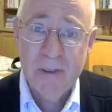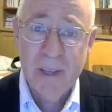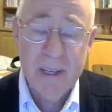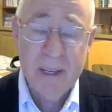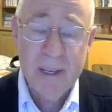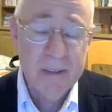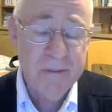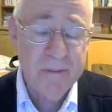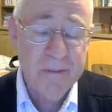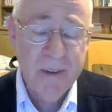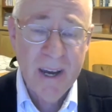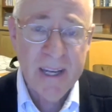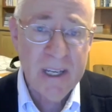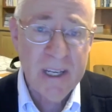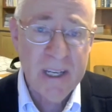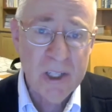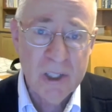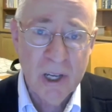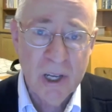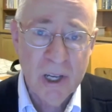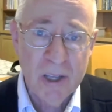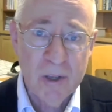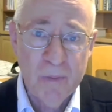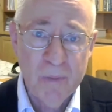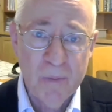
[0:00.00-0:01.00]
They define
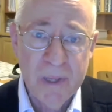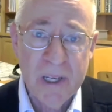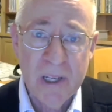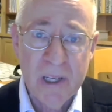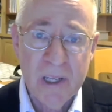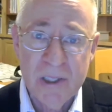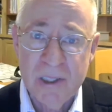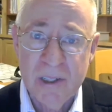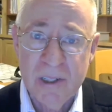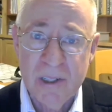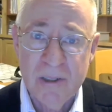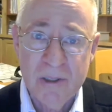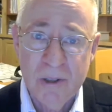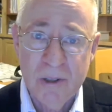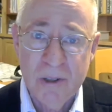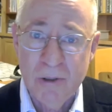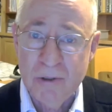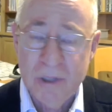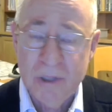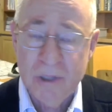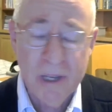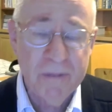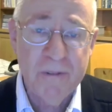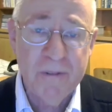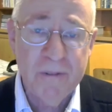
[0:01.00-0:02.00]
each other because they're so
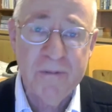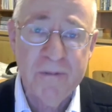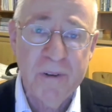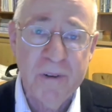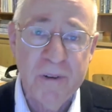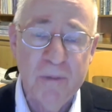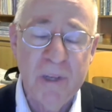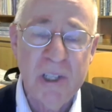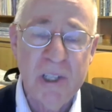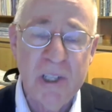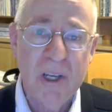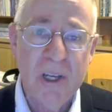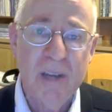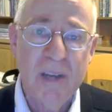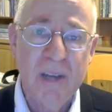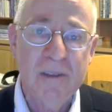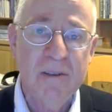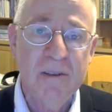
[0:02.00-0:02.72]
different from each other.